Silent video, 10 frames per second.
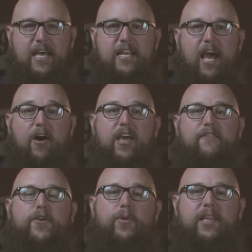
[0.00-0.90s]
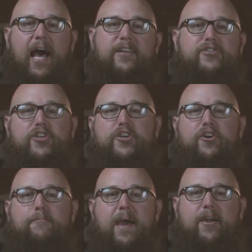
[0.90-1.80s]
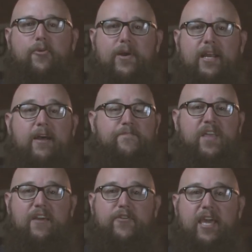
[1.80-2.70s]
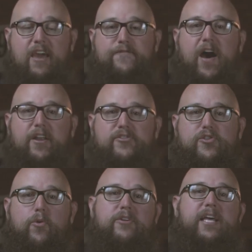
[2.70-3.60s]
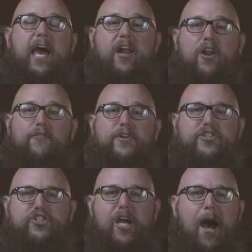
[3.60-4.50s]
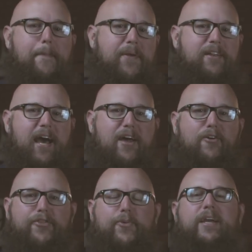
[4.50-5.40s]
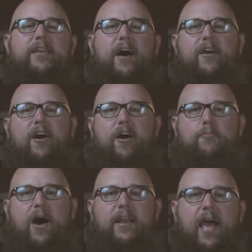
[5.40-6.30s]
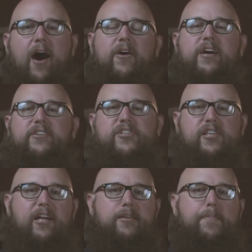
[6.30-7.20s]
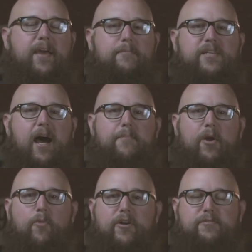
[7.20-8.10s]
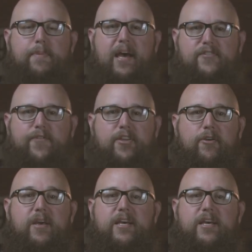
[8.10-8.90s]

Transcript: Now, if you would like to secure Mangorita, if you can't find it in stores, head on over to shop903.com right now to select a pickup time that works best for you.